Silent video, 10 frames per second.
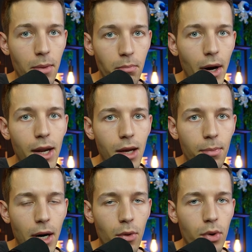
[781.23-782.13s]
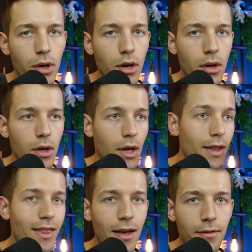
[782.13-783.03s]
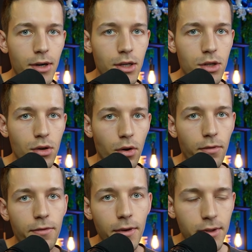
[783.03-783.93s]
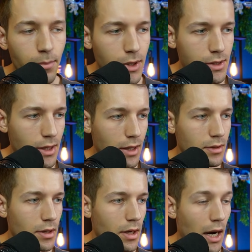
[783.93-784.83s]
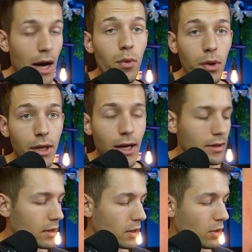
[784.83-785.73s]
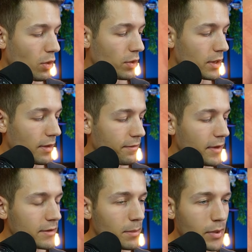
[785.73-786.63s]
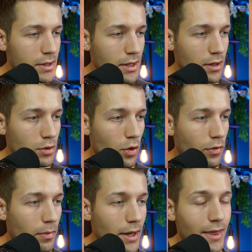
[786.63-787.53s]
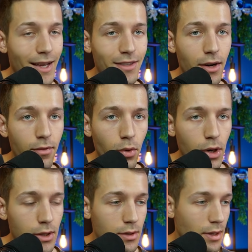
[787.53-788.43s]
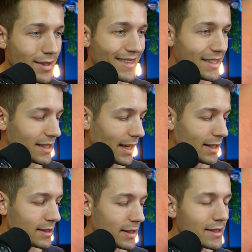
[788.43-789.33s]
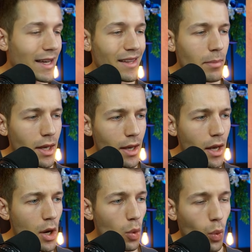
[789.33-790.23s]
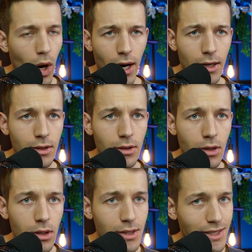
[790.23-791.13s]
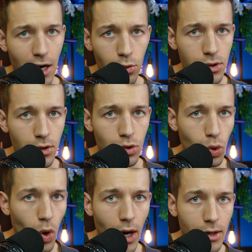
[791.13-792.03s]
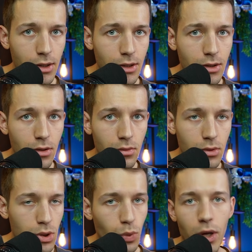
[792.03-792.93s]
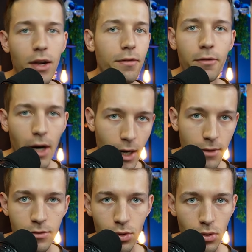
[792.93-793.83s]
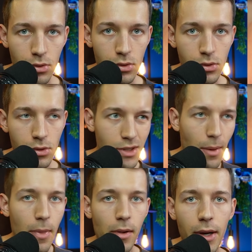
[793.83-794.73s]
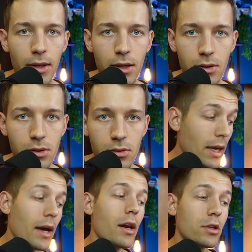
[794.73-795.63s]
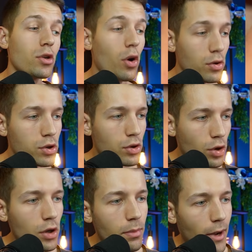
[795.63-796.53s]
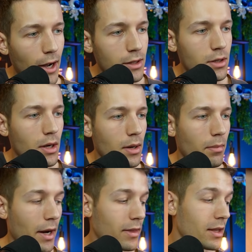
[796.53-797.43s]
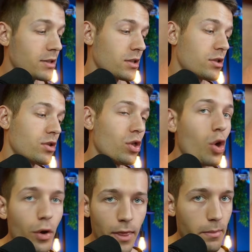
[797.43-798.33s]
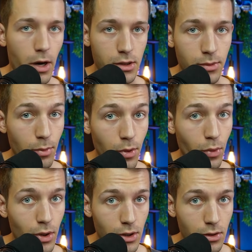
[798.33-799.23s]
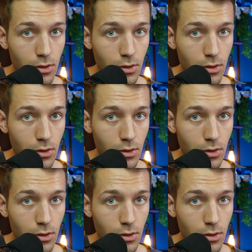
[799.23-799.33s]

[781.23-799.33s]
mining power an average of 50%, I will get only 50% of my net reward. In this case, it's gonna be 1225 tons, something like this. Yeah, it is also not bad, but this is not the maximum reward.